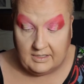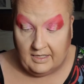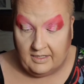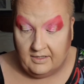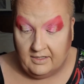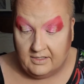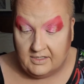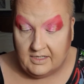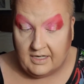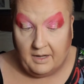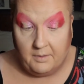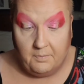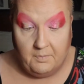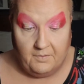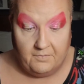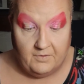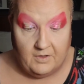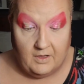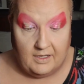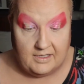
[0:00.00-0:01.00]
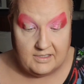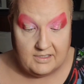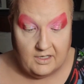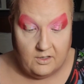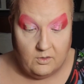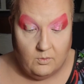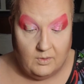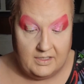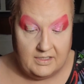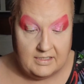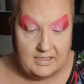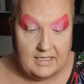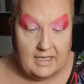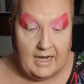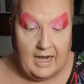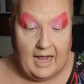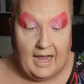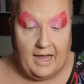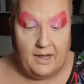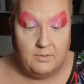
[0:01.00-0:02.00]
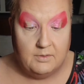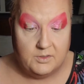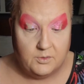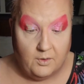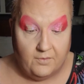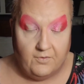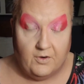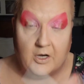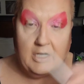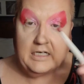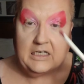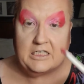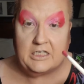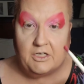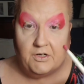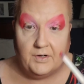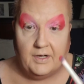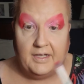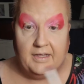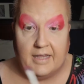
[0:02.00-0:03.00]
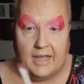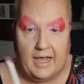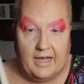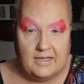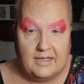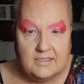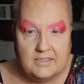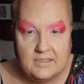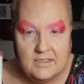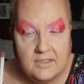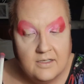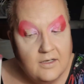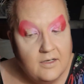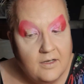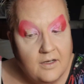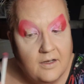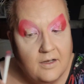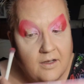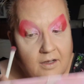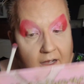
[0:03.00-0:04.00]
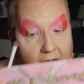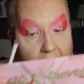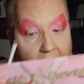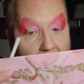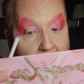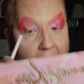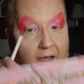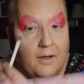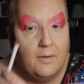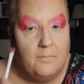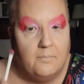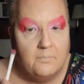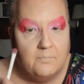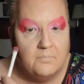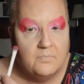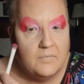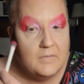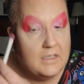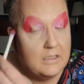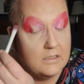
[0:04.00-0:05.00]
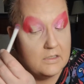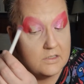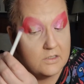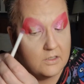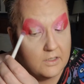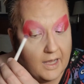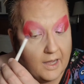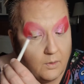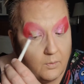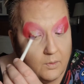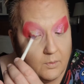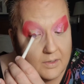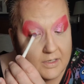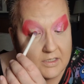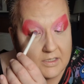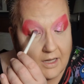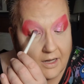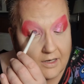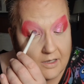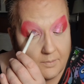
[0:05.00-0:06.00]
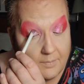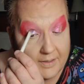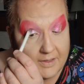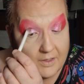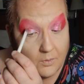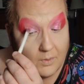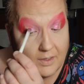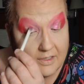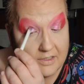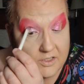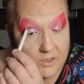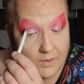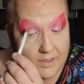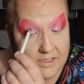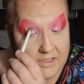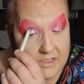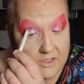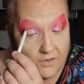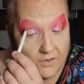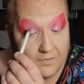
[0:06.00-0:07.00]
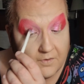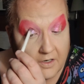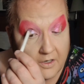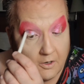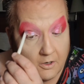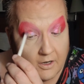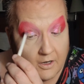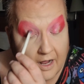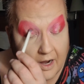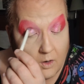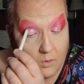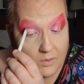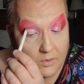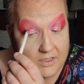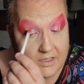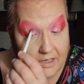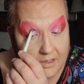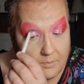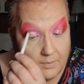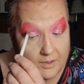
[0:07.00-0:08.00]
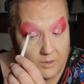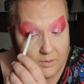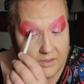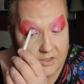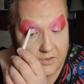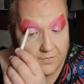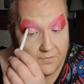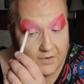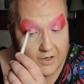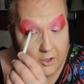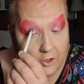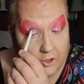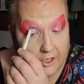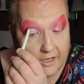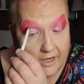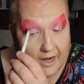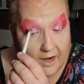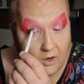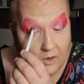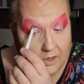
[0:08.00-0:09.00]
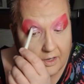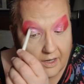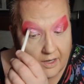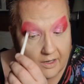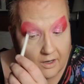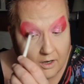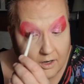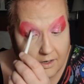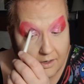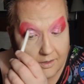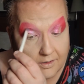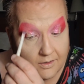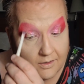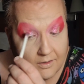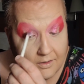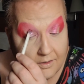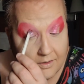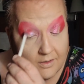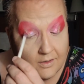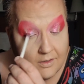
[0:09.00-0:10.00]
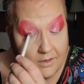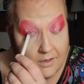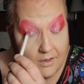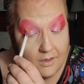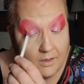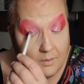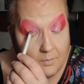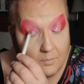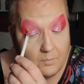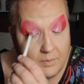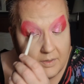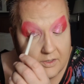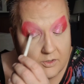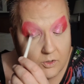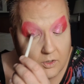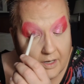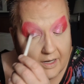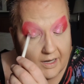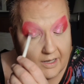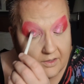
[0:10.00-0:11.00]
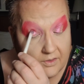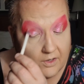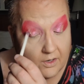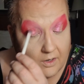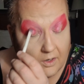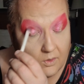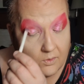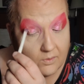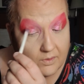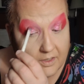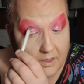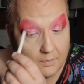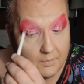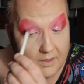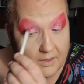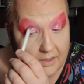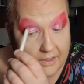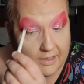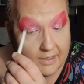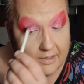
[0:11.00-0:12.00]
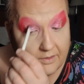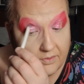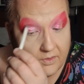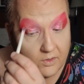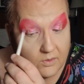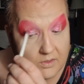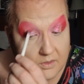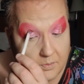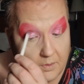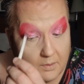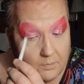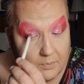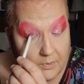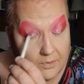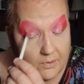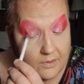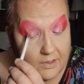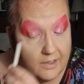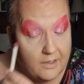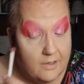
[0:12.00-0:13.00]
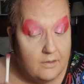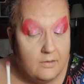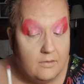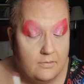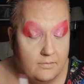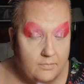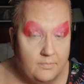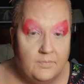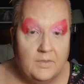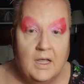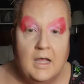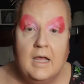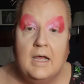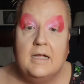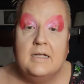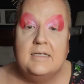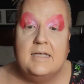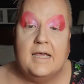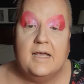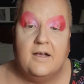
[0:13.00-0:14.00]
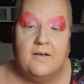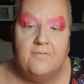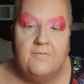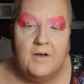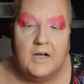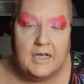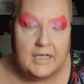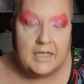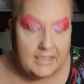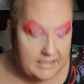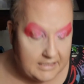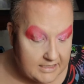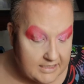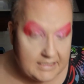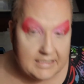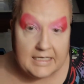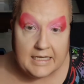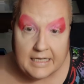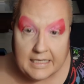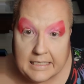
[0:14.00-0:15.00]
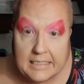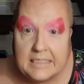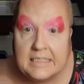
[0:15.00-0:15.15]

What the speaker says: in the type of closeted ones that I was referring to, and that's so yeah, we weren't talking about the ones who are still figuring out. We're talking about the ones who figured it out and are betraying their own community. Those people can take a fucking seat.